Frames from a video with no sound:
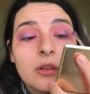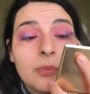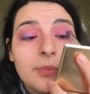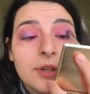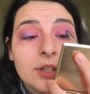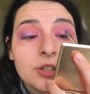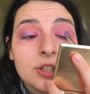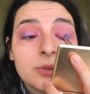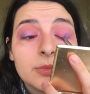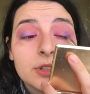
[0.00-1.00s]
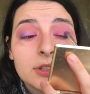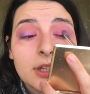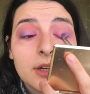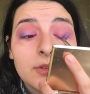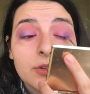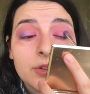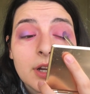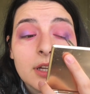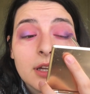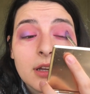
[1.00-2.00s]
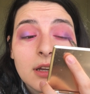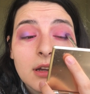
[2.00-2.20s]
the pink shimmers have already